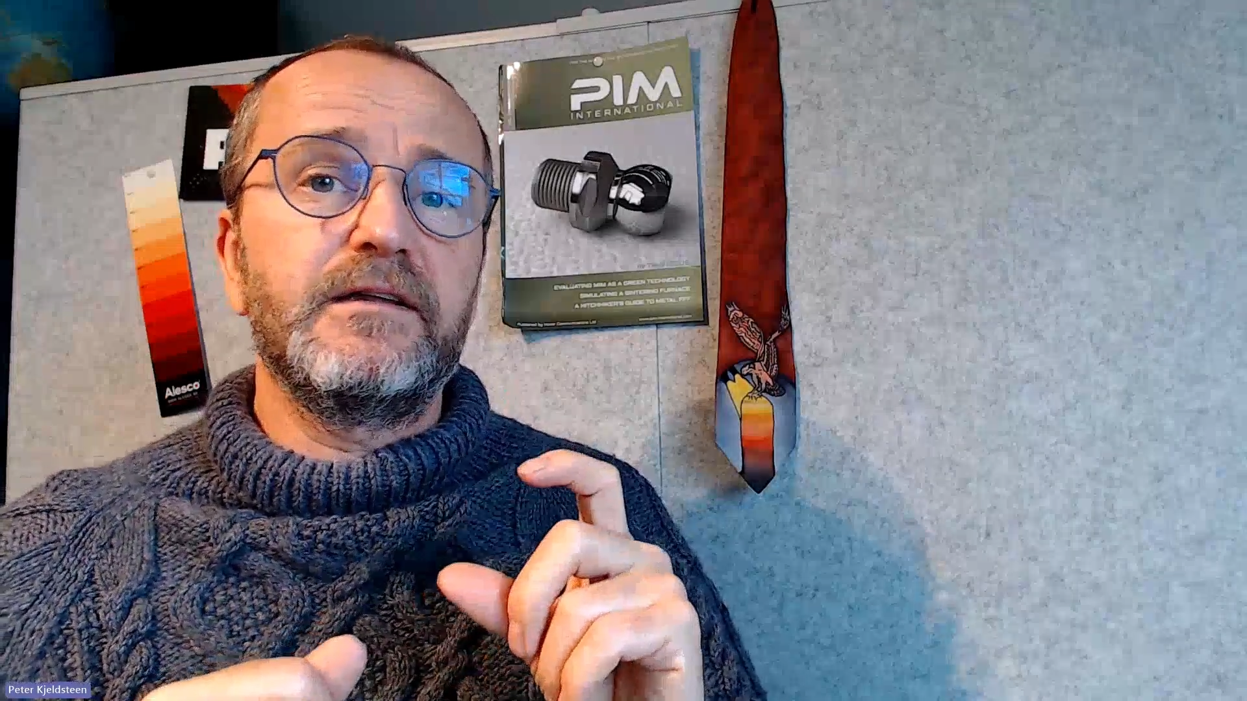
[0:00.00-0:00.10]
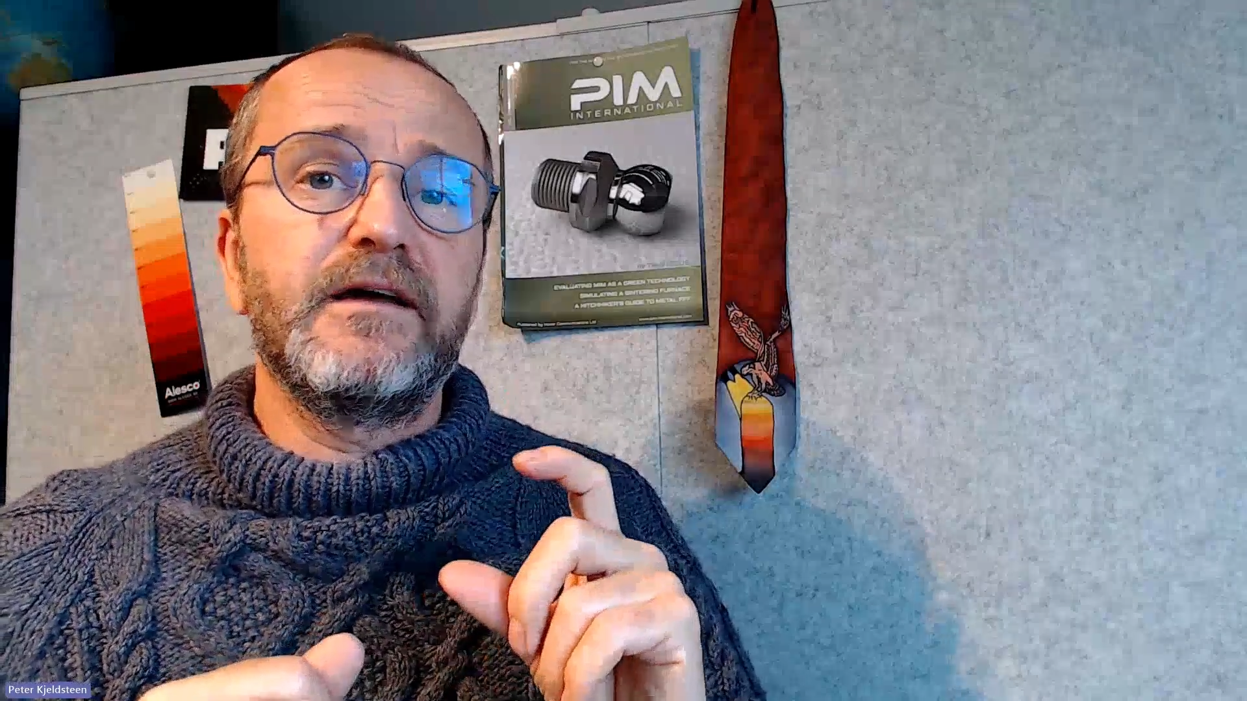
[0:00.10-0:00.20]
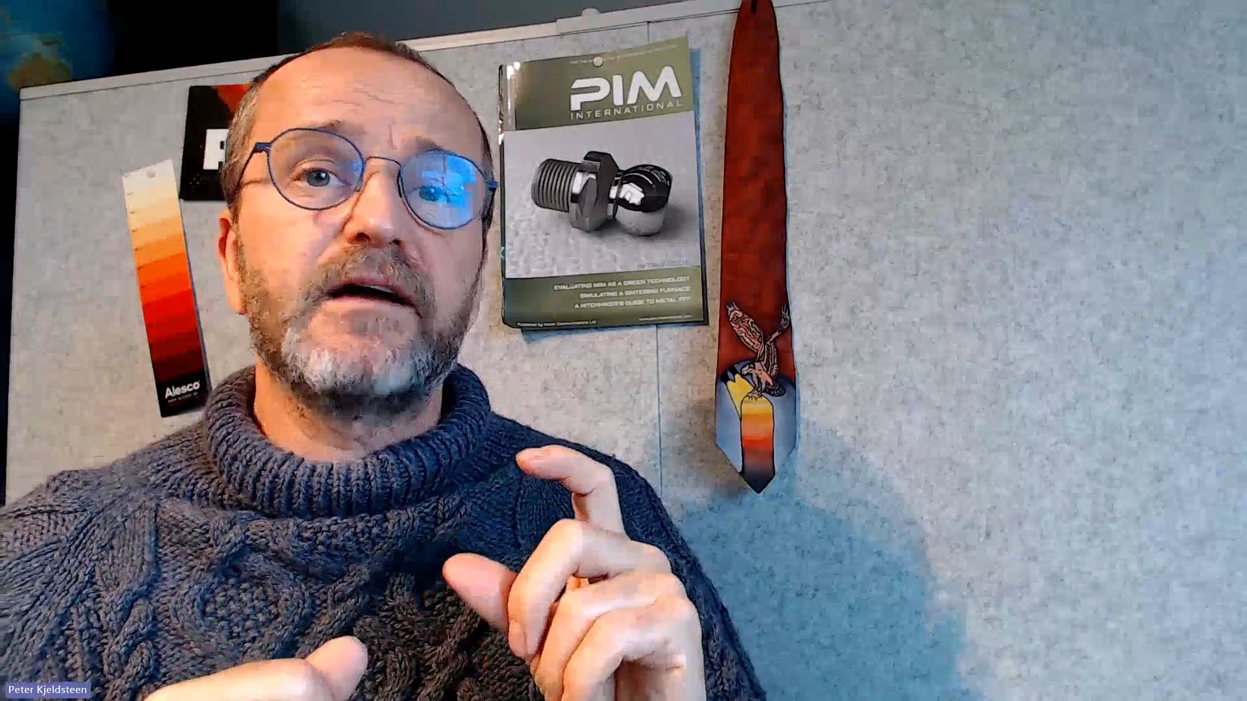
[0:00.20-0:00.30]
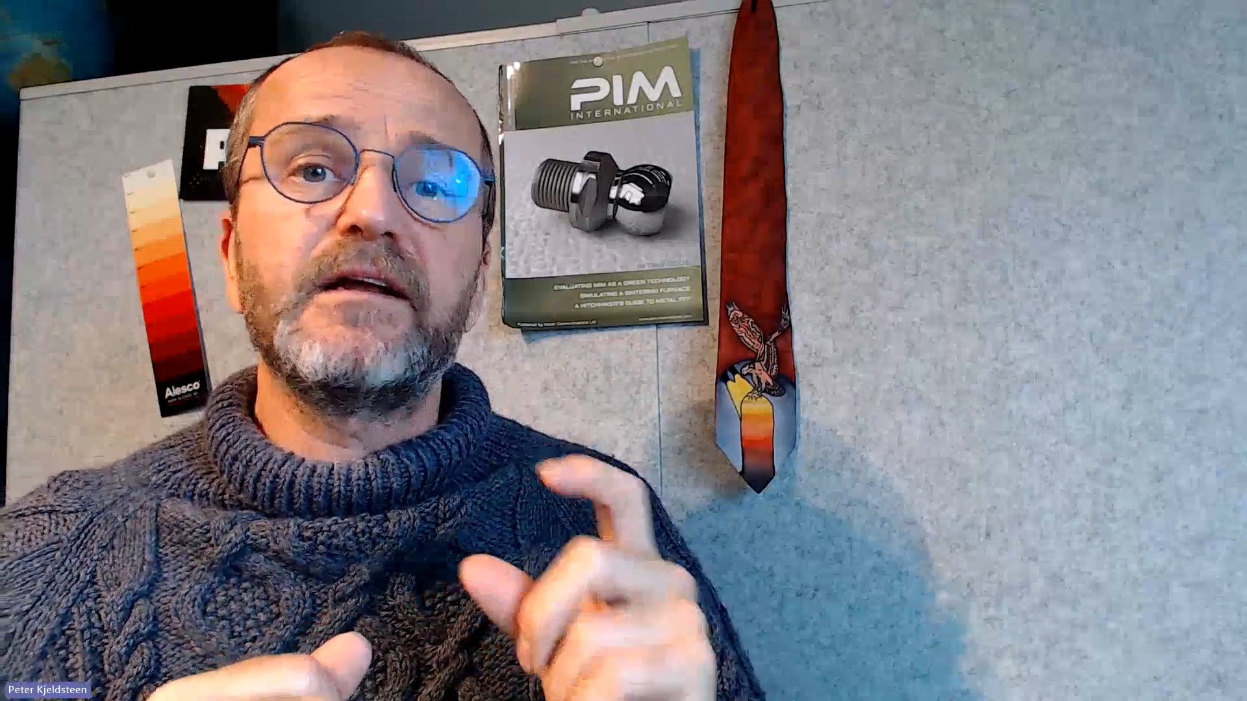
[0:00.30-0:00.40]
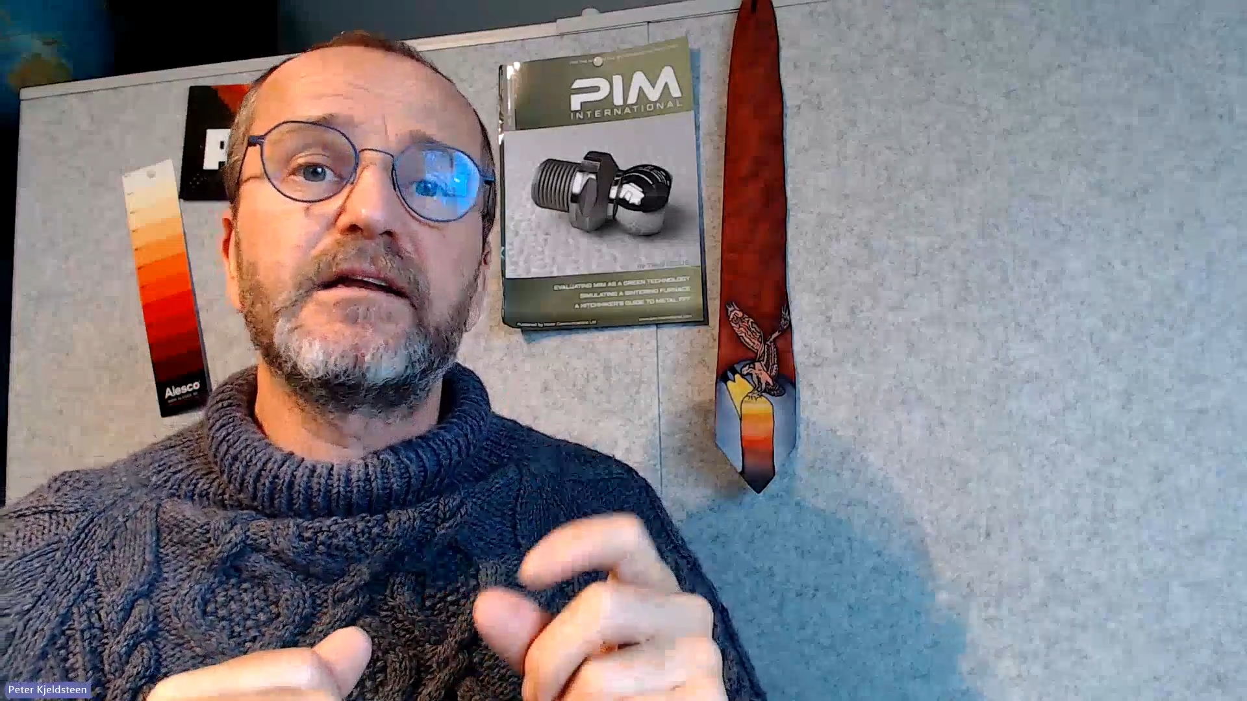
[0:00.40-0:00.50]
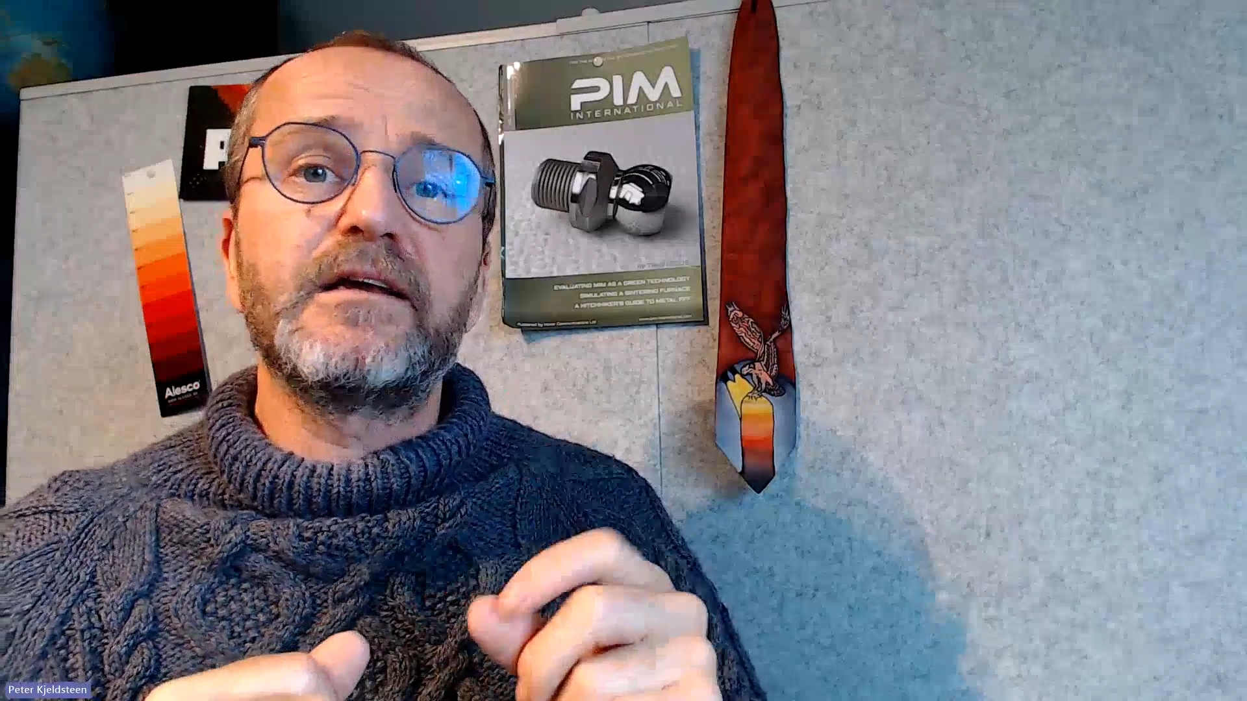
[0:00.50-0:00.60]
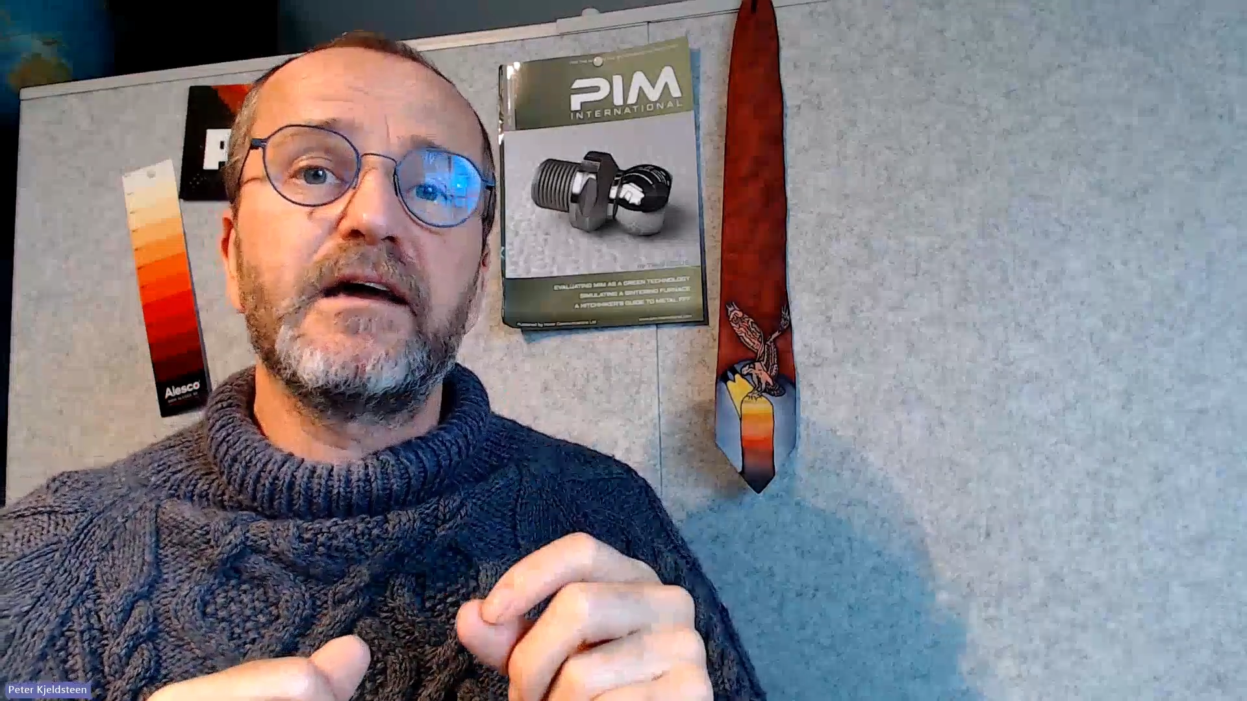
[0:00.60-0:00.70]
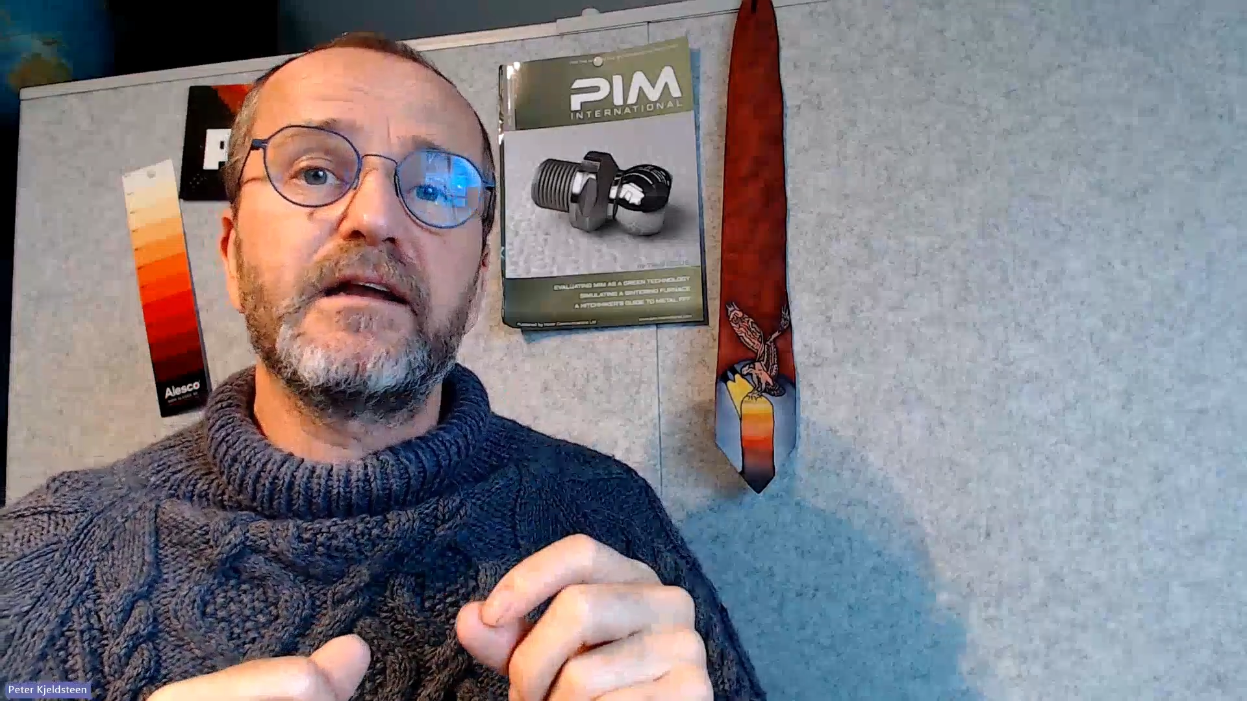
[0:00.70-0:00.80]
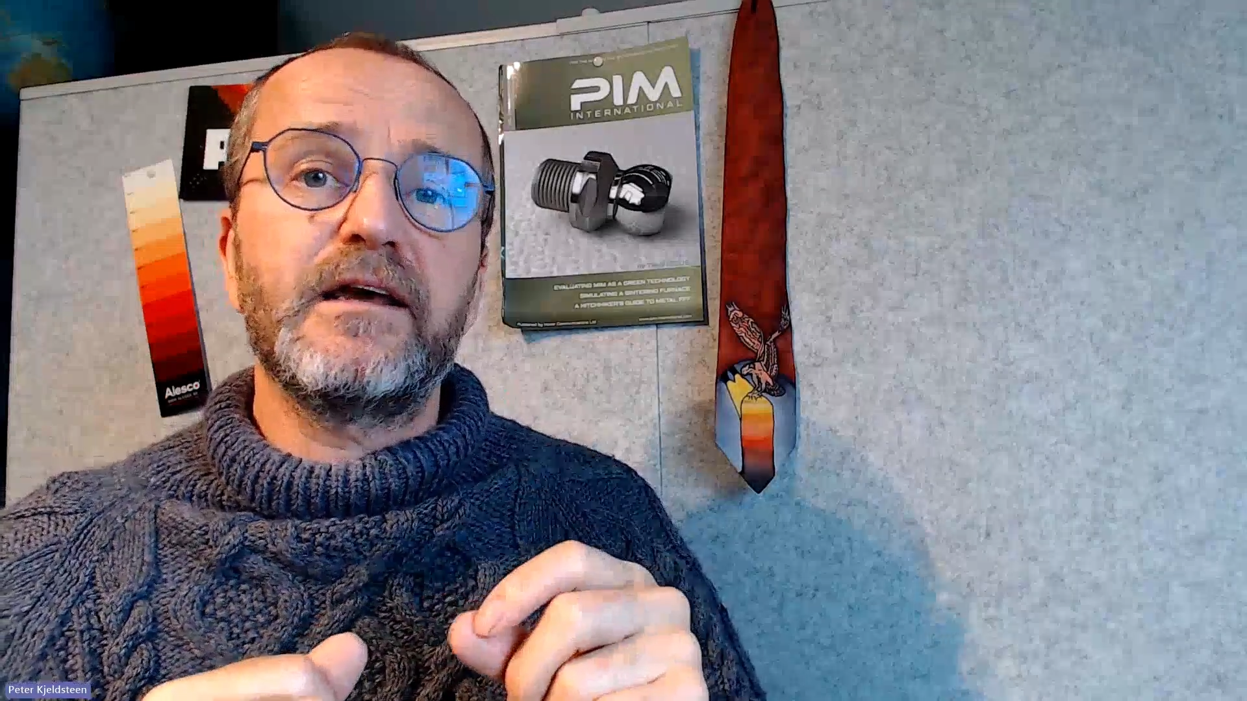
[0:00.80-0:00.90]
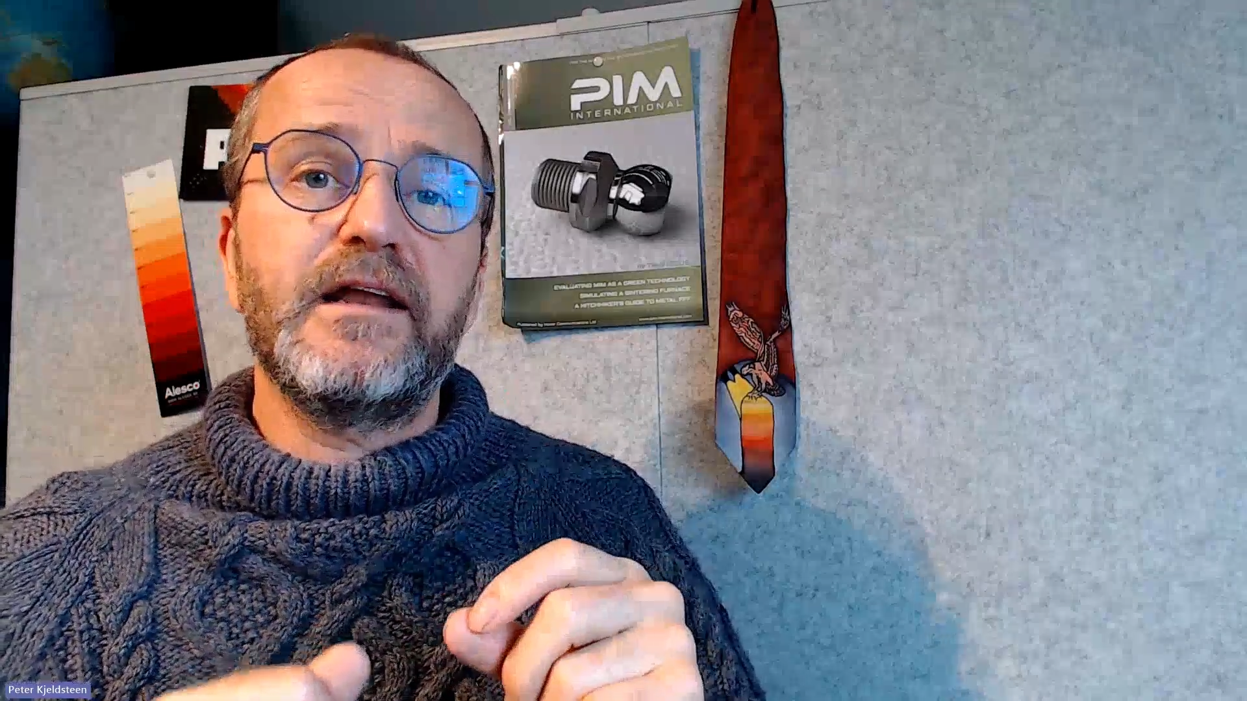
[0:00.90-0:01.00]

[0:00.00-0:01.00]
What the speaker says: that it can